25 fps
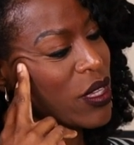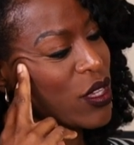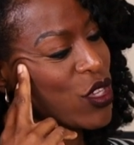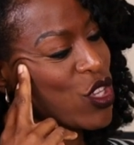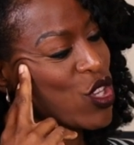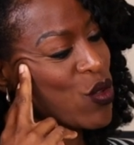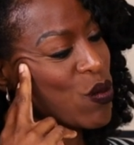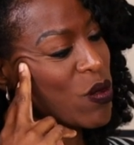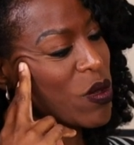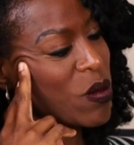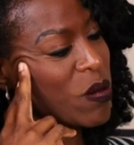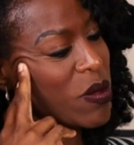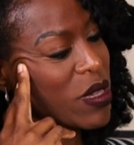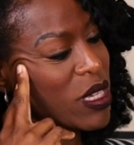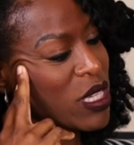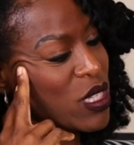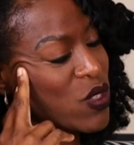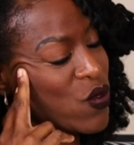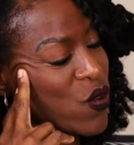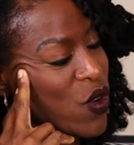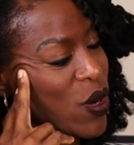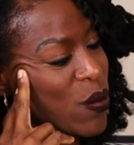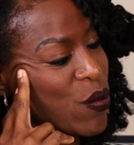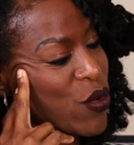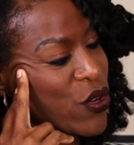human
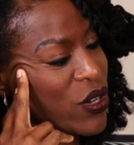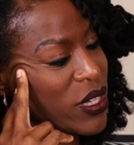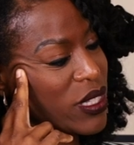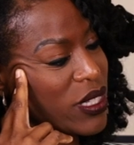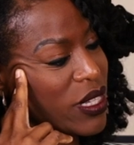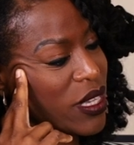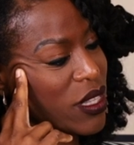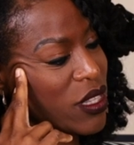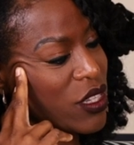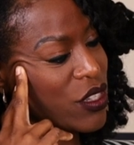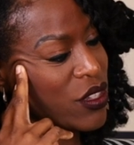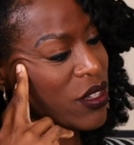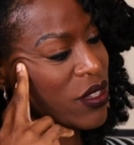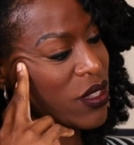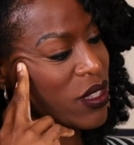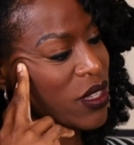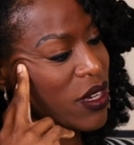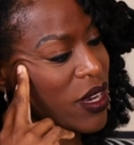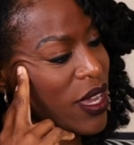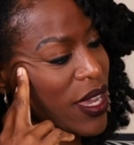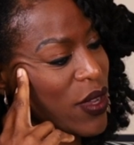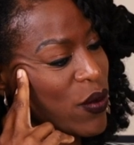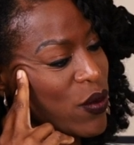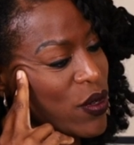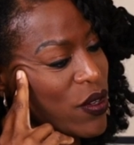beings far more intelligent
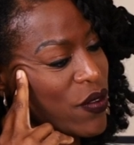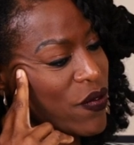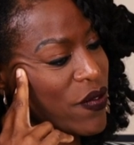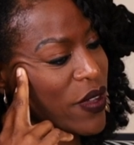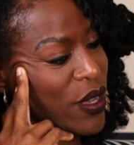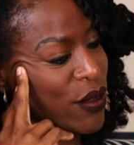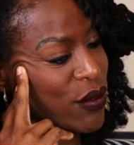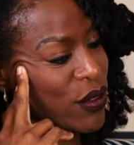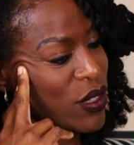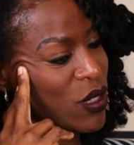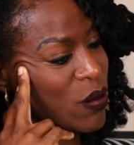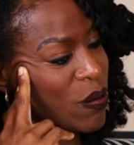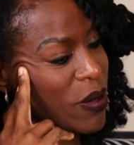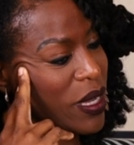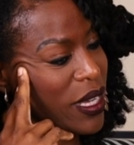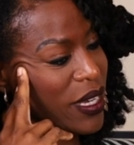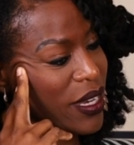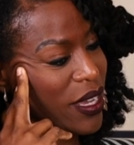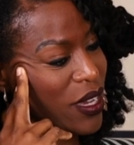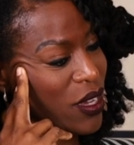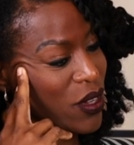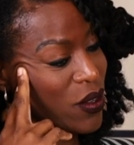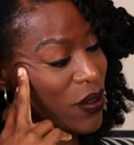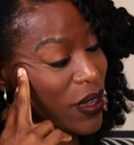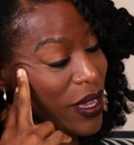than i would have found it by
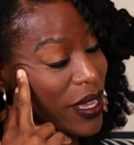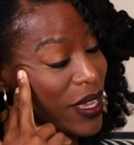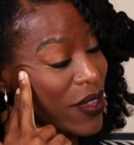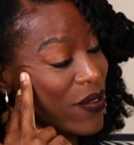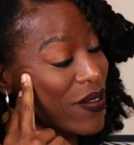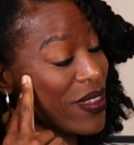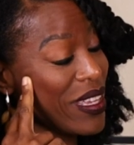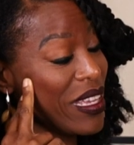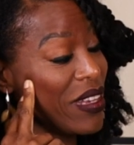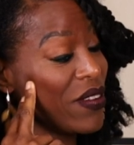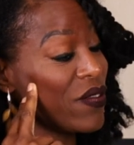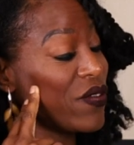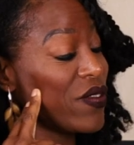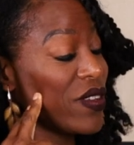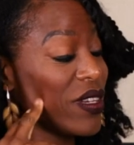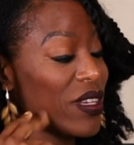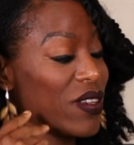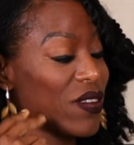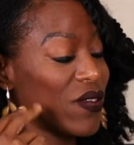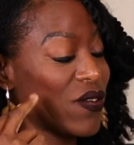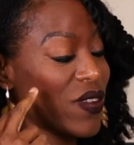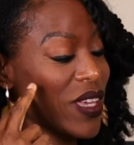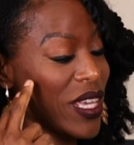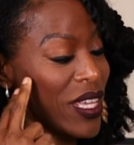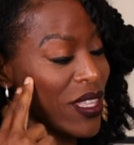now i have
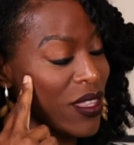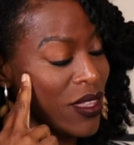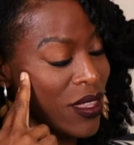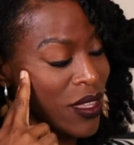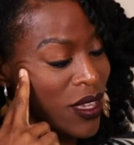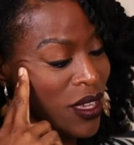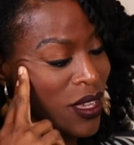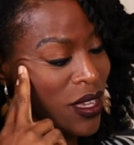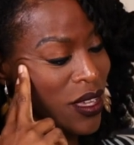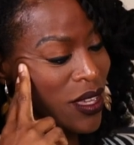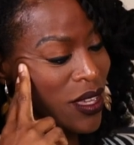infinite faith